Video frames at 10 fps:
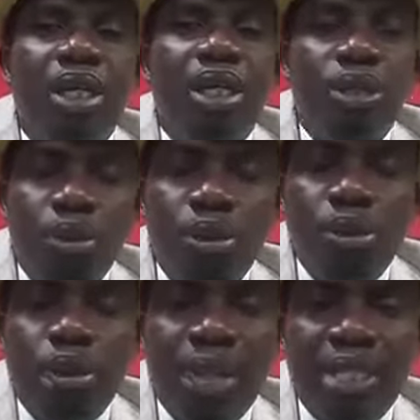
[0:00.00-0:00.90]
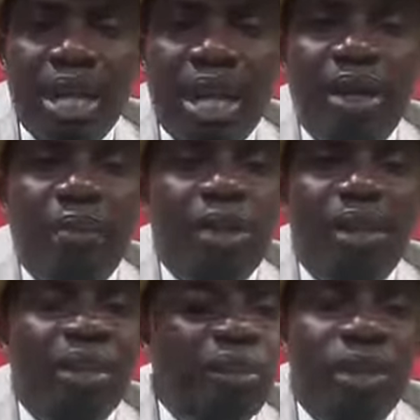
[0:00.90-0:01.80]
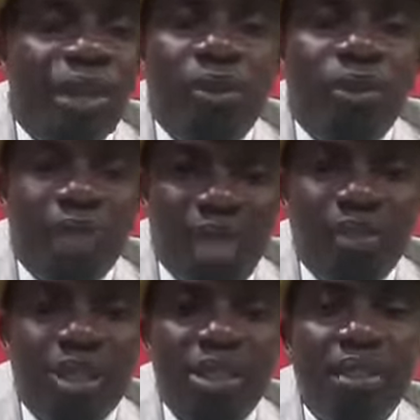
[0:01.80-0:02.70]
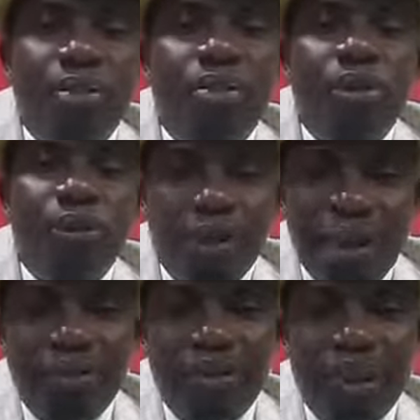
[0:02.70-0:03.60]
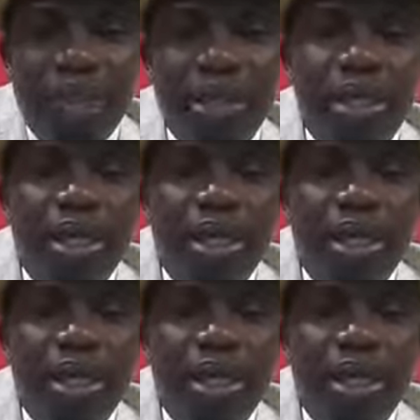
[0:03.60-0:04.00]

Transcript: You too, who is there, whatever donation you want to give us, we are ready for it.